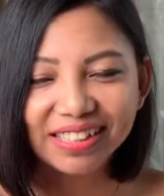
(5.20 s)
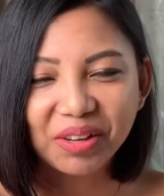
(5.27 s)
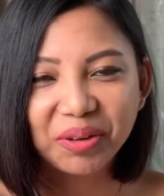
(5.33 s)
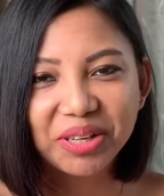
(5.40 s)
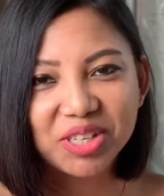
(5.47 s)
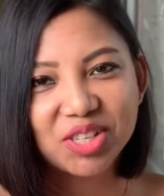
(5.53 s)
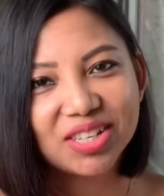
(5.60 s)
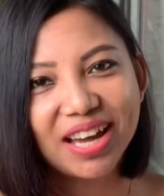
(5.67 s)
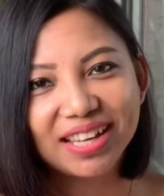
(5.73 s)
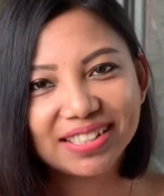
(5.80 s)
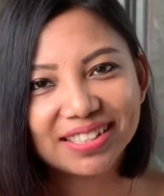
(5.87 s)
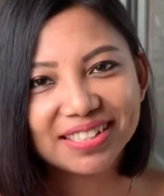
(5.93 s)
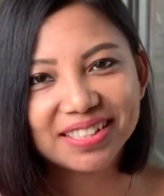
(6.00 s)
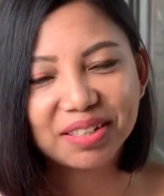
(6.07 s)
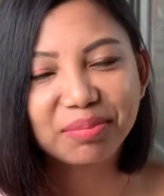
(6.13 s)
kitchen garden
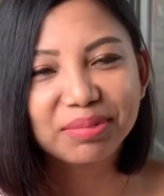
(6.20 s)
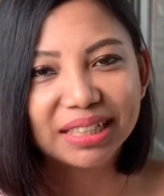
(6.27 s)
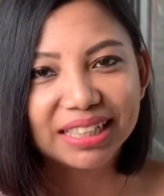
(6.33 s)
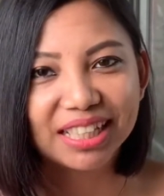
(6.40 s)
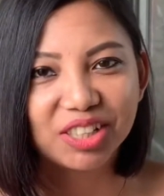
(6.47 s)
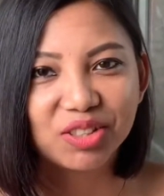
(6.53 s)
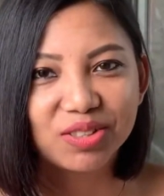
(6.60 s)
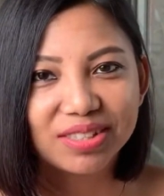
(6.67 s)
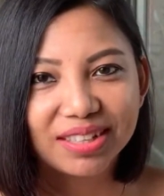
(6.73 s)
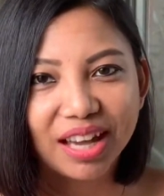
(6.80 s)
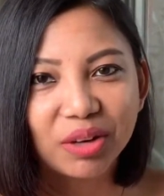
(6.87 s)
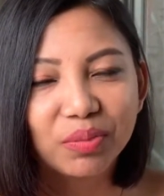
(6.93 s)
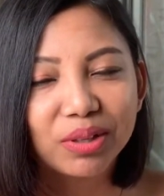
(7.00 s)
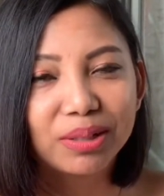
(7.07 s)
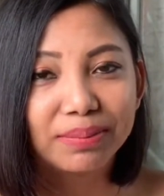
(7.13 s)
is something that you start
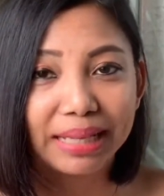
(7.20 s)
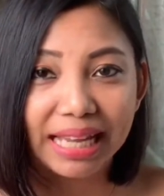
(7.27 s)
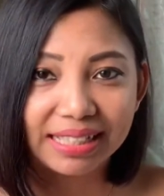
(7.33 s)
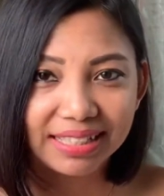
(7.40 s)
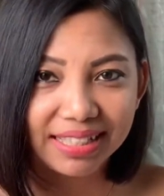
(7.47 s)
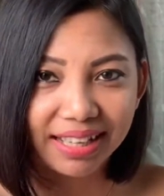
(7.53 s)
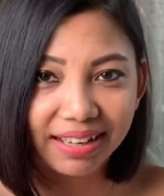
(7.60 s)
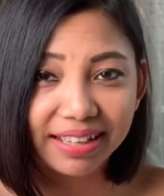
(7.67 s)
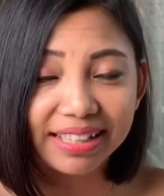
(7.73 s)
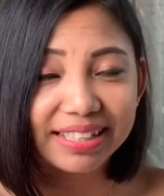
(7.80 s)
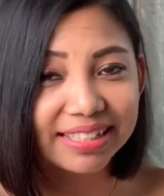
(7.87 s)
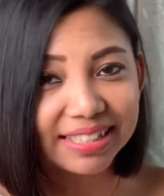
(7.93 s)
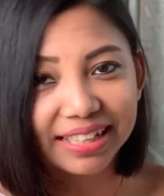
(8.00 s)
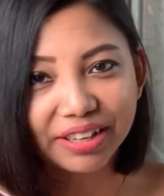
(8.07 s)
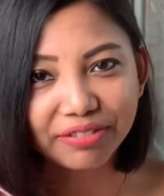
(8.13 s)
with plants that are
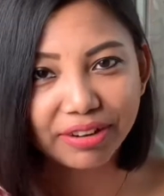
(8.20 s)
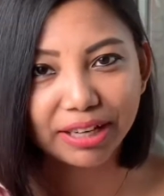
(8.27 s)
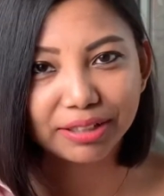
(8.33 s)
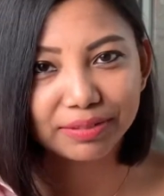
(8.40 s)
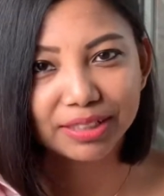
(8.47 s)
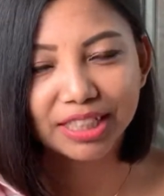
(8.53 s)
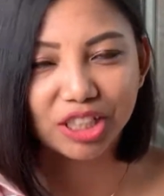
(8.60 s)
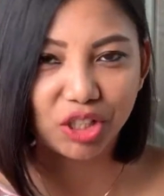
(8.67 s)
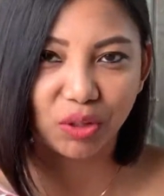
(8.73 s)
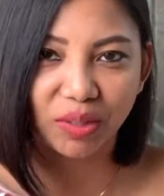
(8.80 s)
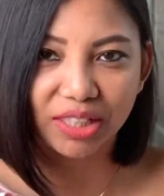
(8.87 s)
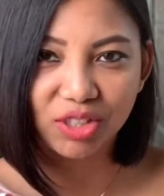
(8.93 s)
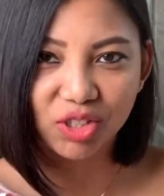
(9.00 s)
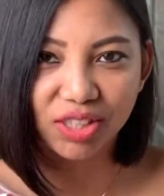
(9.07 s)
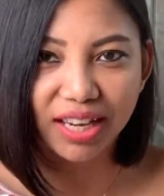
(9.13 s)
easily available in your
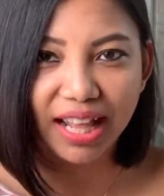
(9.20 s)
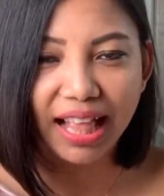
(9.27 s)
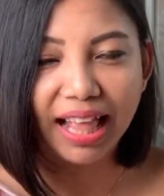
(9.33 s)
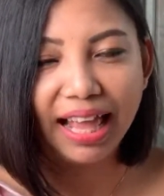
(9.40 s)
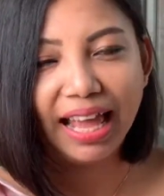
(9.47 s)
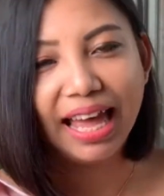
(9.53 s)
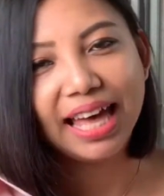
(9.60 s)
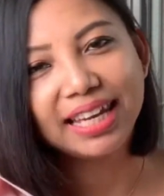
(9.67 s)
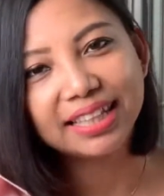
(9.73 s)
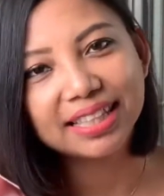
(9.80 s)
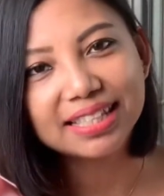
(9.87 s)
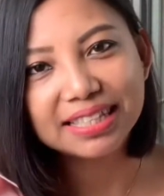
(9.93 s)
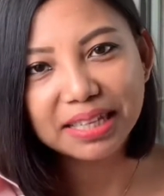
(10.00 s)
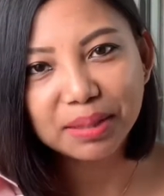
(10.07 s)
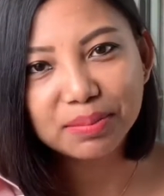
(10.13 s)
kitchen, and at the
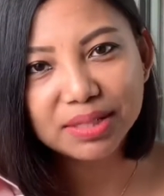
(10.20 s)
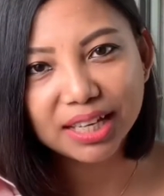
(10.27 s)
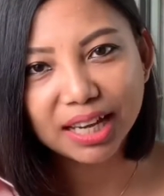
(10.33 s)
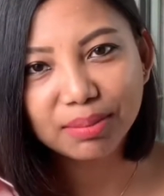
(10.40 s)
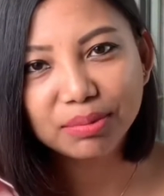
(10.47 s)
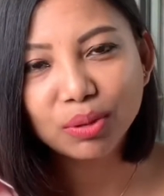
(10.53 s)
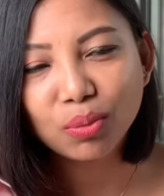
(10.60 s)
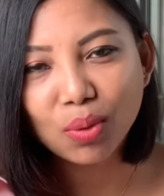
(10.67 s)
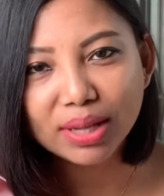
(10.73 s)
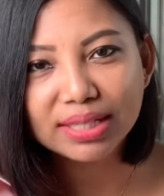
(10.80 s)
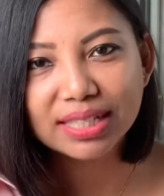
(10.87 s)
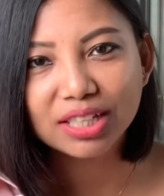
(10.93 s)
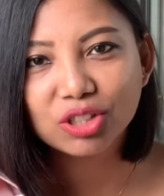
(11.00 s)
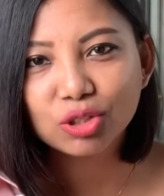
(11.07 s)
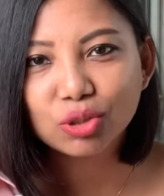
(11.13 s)
same time the ones
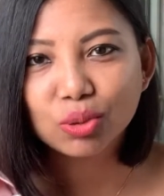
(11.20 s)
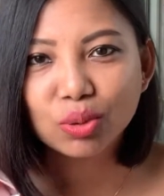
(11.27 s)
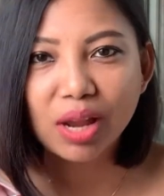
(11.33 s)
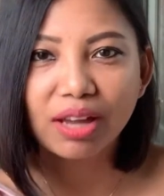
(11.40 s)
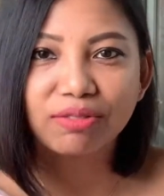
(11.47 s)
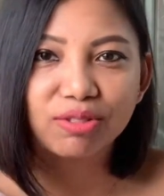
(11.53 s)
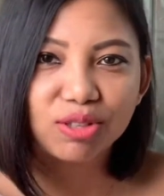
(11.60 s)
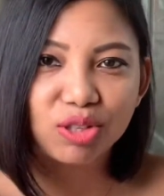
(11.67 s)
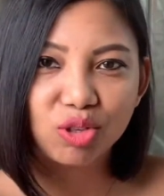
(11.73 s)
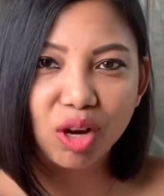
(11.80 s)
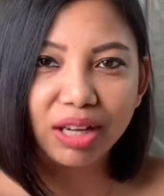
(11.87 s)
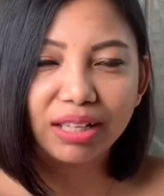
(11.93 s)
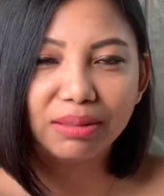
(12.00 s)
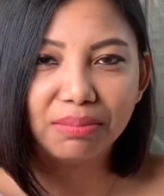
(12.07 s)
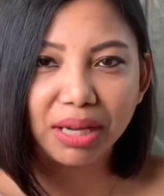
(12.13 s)
that you don't have to
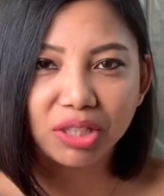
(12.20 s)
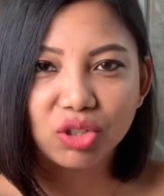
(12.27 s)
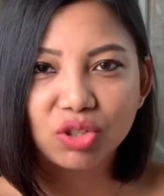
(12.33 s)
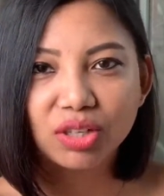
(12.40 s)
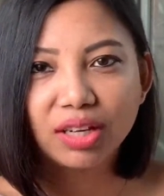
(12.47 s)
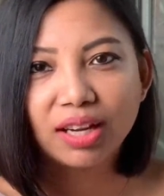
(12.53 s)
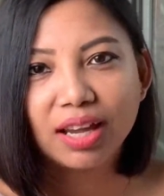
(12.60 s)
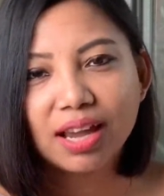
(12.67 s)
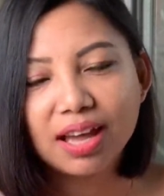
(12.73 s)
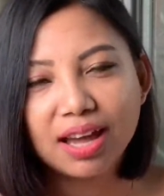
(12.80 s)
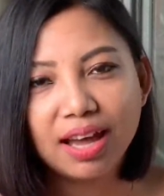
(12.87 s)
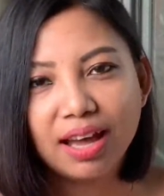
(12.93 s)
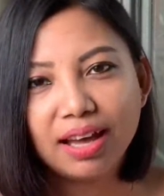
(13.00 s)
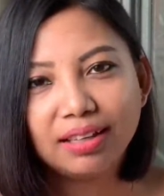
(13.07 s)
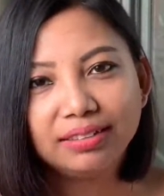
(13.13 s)
struggle much.
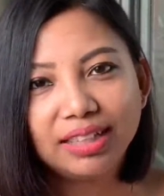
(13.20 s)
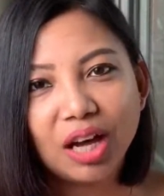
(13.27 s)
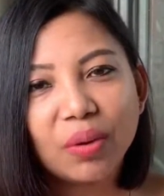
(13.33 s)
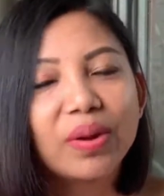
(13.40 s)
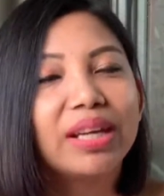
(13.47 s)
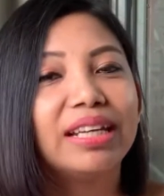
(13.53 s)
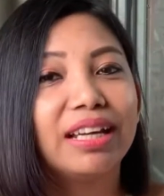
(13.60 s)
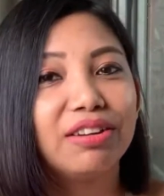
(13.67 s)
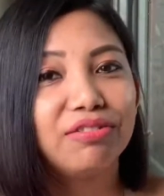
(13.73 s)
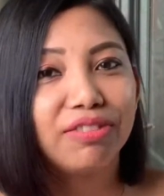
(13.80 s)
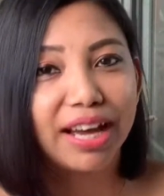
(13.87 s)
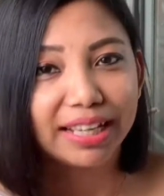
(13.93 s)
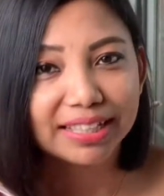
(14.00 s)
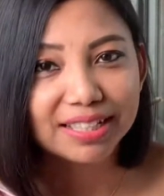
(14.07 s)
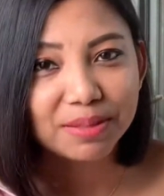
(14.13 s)
Now in
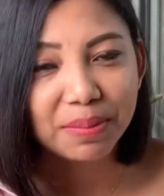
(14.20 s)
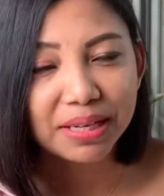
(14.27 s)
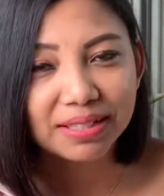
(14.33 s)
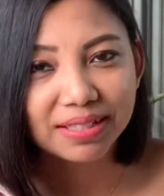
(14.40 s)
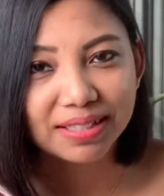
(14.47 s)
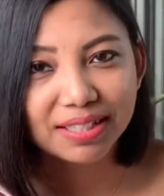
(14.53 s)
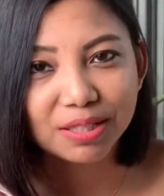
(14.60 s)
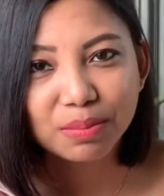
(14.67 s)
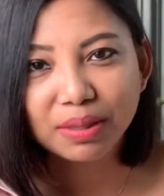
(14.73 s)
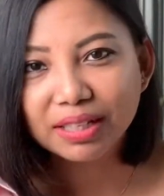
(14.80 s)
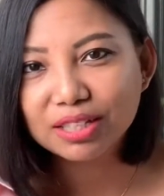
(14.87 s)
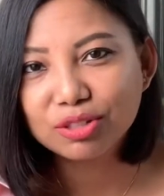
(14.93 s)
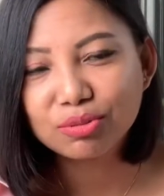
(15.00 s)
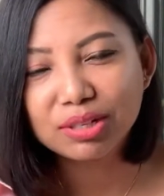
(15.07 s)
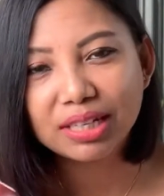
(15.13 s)
confined spaces,
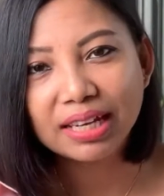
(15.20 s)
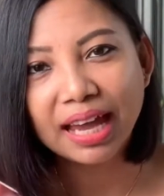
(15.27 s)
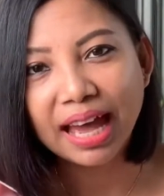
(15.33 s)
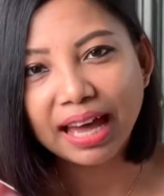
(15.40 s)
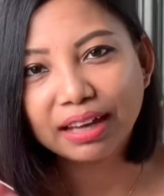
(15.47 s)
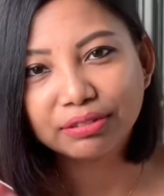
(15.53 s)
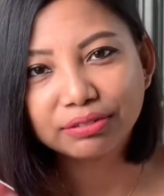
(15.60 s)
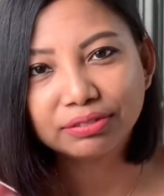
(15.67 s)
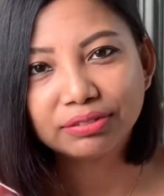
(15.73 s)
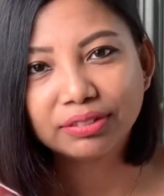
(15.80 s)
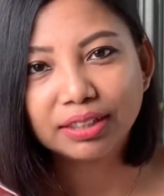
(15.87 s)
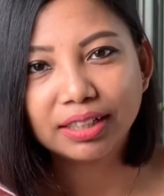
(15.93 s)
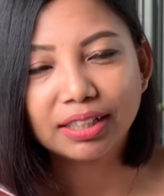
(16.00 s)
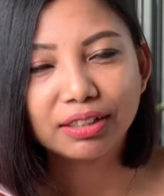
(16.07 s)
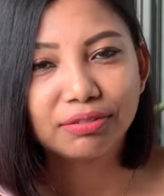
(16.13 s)
because we
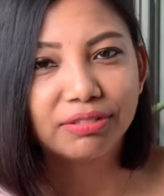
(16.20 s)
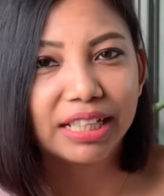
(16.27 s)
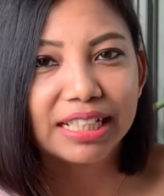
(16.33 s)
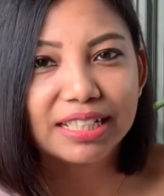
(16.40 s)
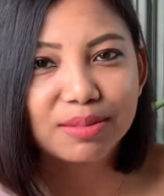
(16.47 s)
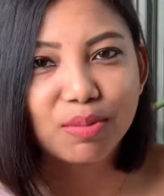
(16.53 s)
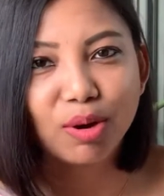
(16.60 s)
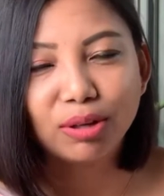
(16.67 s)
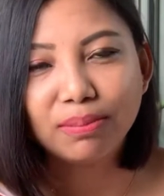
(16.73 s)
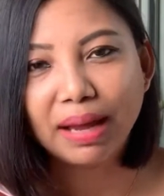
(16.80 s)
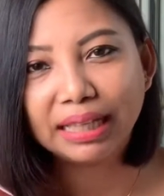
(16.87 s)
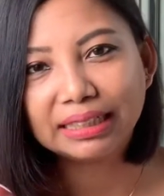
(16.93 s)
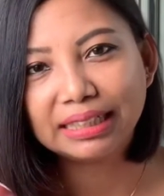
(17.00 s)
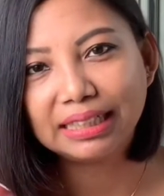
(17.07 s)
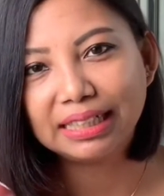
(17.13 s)
have very small
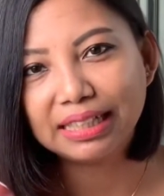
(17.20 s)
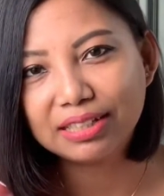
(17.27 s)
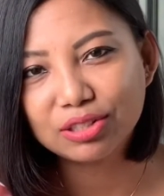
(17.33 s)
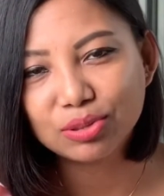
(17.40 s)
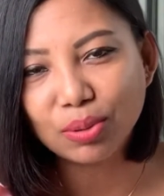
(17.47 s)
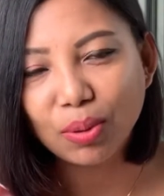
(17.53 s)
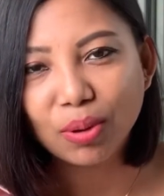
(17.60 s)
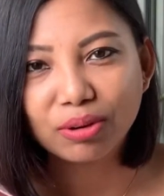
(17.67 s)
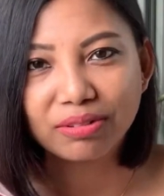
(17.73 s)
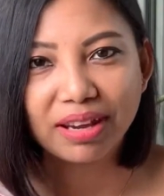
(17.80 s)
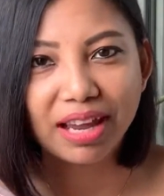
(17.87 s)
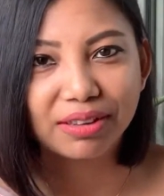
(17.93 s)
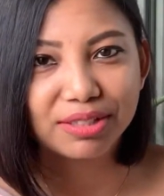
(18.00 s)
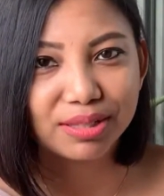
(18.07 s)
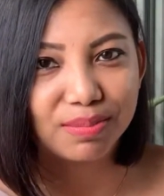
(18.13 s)
balconies or we
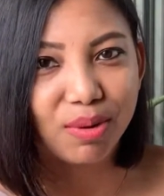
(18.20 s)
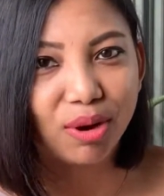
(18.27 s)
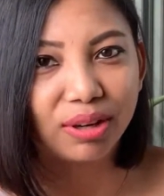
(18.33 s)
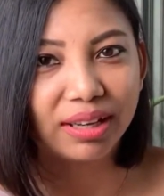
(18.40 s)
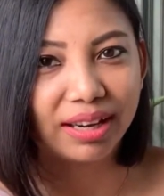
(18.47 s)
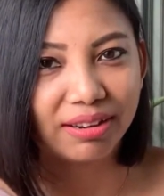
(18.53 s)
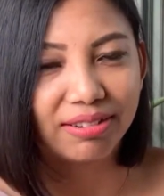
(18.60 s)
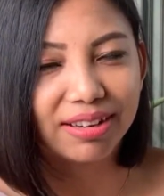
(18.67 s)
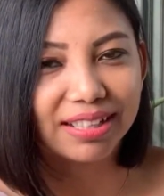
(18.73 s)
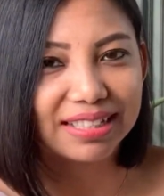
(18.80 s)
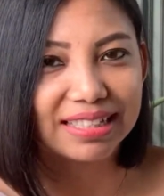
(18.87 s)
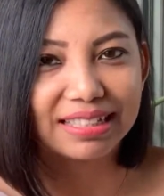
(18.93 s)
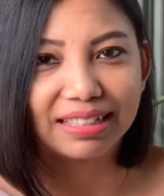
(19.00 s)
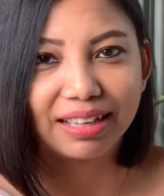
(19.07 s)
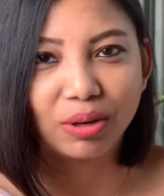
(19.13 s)
have small areas
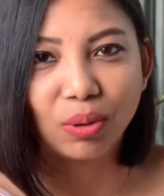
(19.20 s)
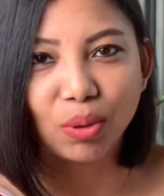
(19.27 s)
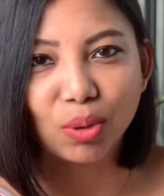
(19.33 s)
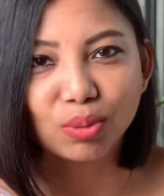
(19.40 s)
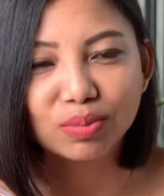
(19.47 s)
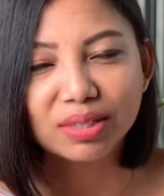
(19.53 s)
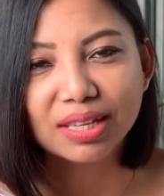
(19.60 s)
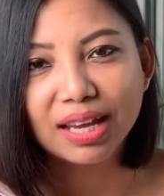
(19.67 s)
in our homes,